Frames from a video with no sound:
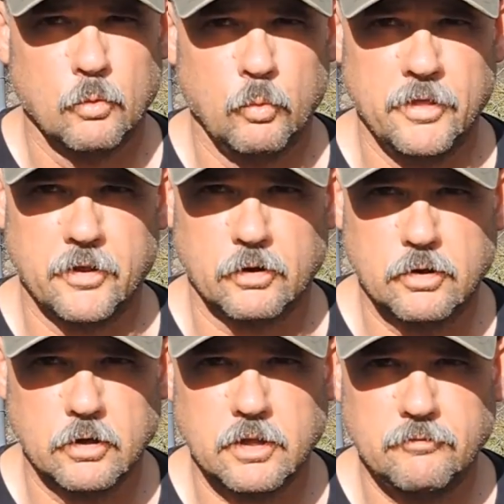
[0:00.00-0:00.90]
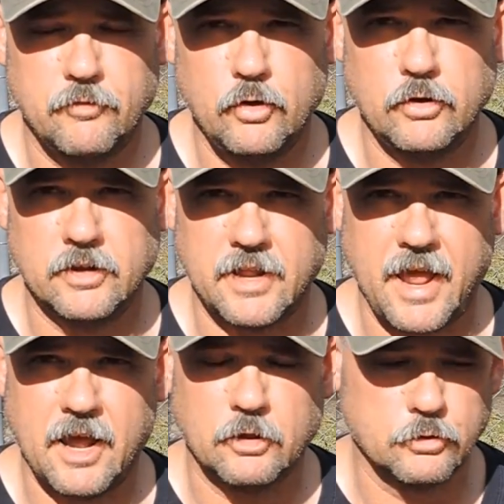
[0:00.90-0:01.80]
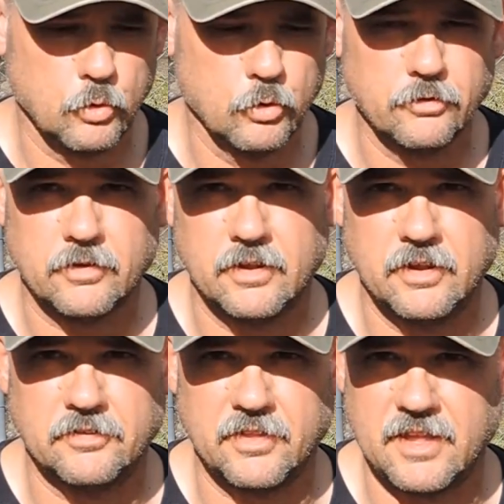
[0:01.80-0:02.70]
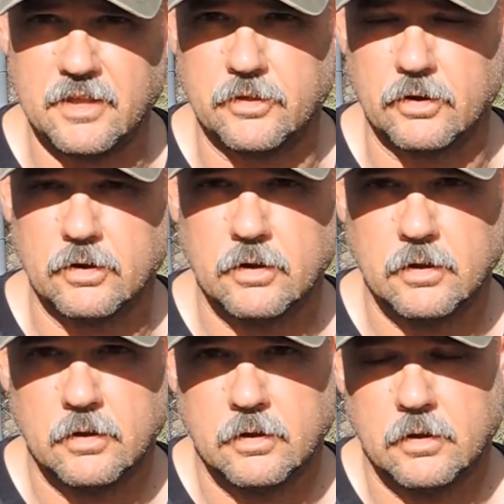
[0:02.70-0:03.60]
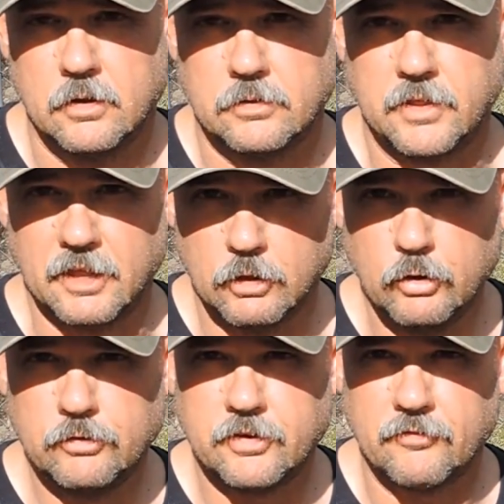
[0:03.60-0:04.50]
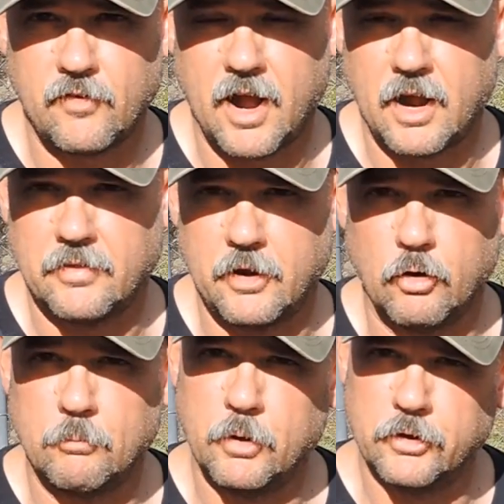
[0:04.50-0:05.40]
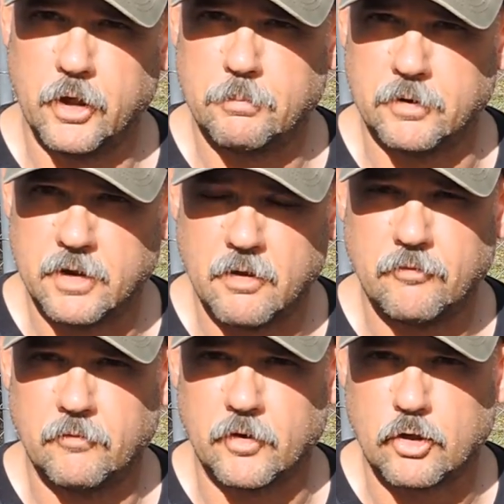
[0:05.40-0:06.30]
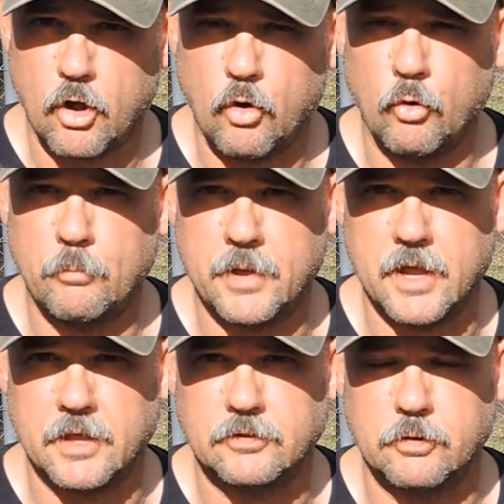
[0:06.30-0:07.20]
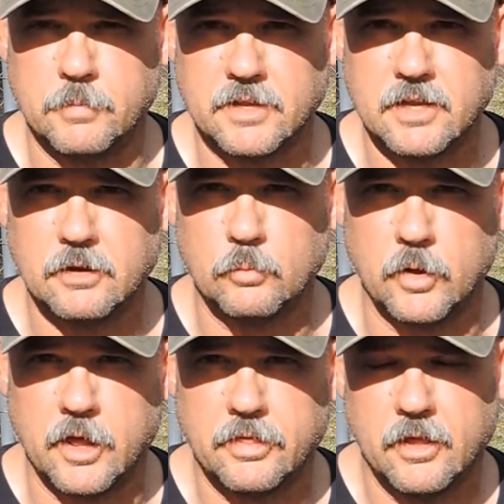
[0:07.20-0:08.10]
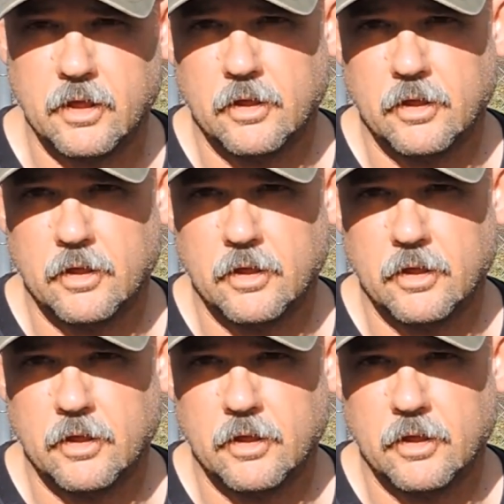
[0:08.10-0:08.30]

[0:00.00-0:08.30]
when they're cooking food in the outdoors is they lose their fire, they don't build up enough of a coal bed to begin with,